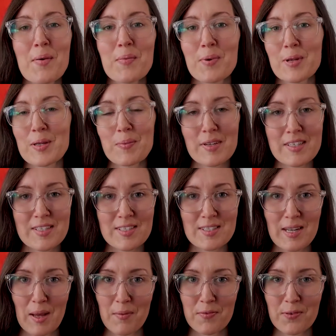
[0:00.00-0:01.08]
pretty much
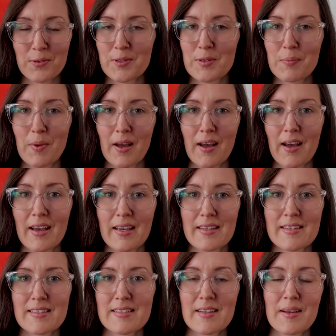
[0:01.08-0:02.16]
snap folded
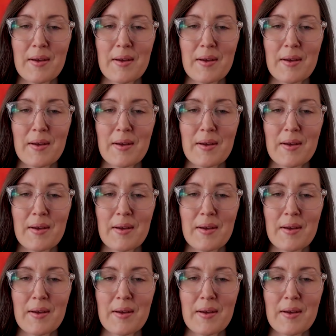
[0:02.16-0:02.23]
behind.